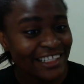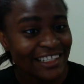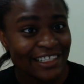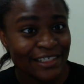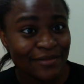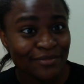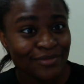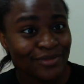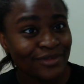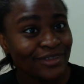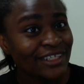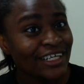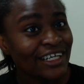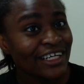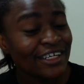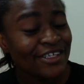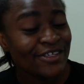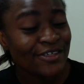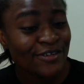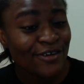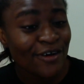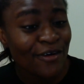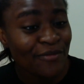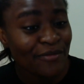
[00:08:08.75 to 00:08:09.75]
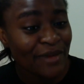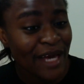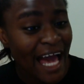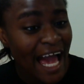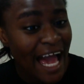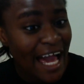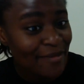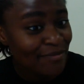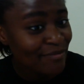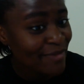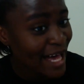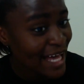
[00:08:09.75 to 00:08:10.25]
did put her son
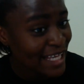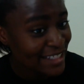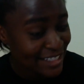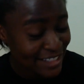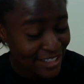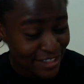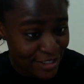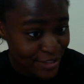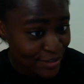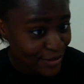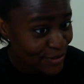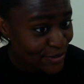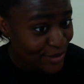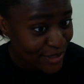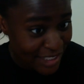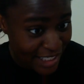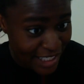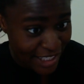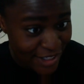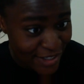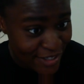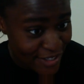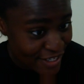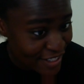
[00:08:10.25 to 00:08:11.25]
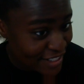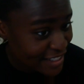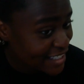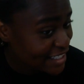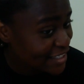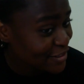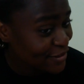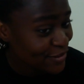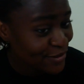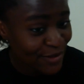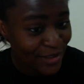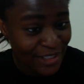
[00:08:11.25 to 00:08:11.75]
behind bars and she knows that her son
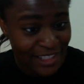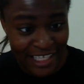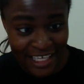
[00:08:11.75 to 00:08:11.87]
did do it,